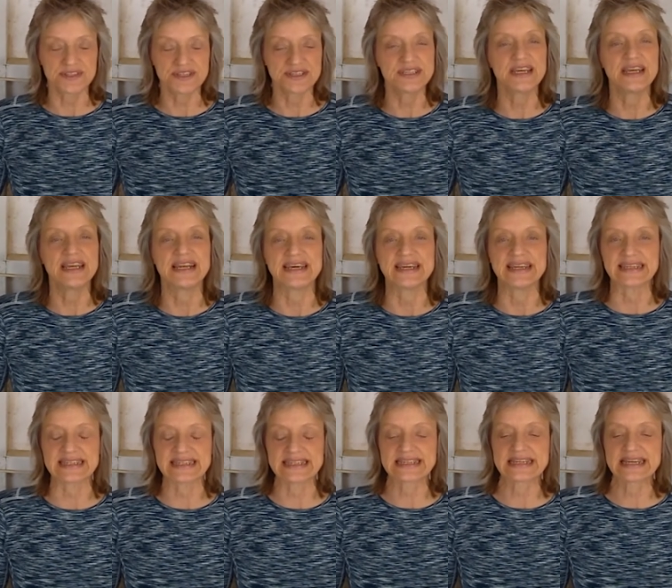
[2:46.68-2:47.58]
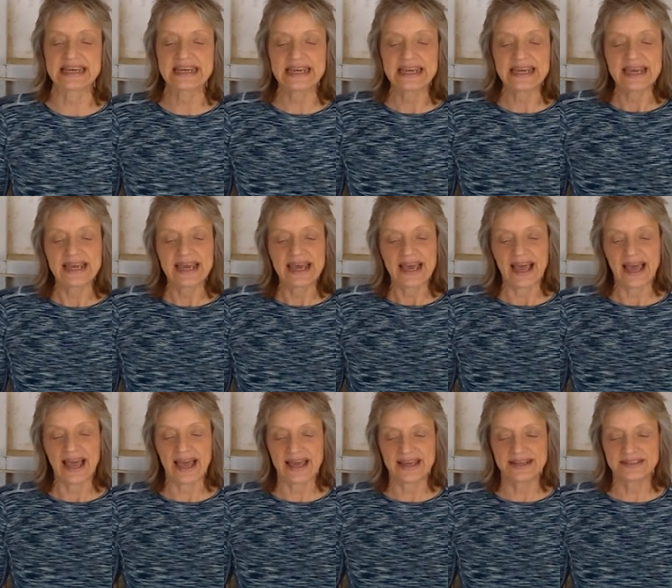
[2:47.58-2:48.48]
on the ceilings.
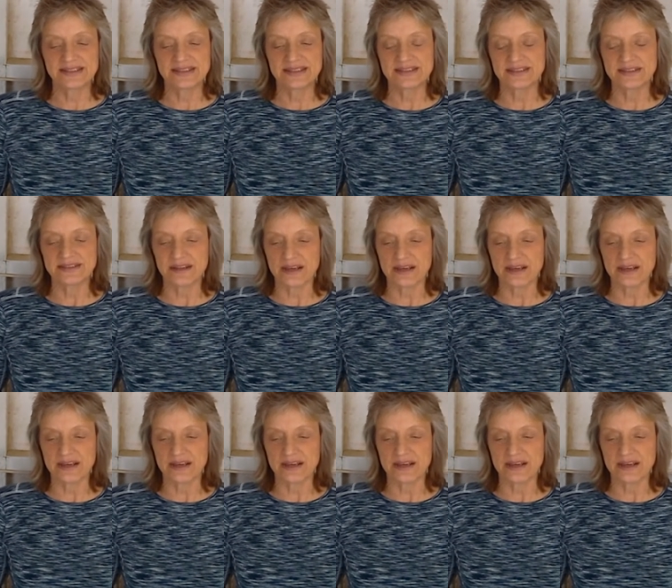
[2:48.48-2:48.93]
And